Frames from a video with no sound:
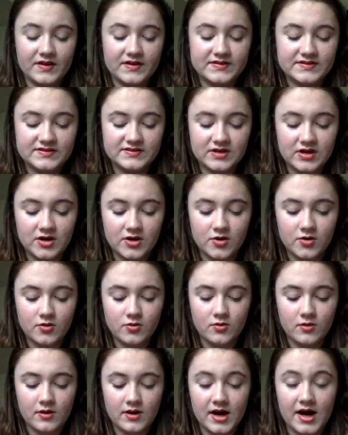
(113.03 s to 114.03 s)

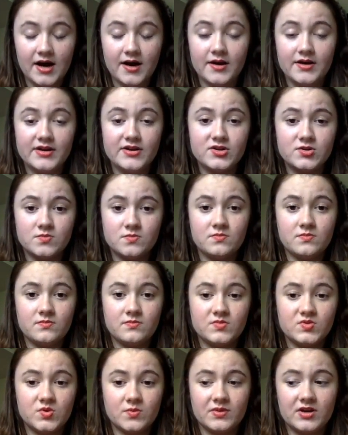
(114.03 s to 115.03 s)
So I'm
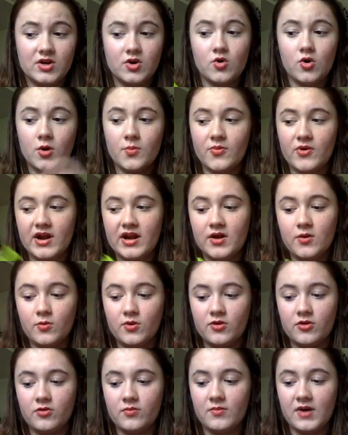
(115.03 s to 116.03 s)
going to incorporate it
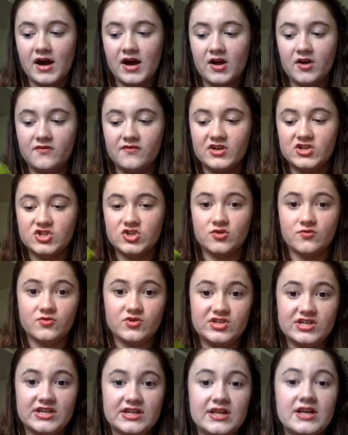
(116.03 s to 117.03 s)
with my original
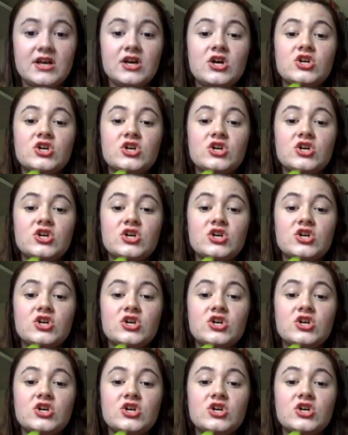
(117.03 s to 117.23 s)
routine.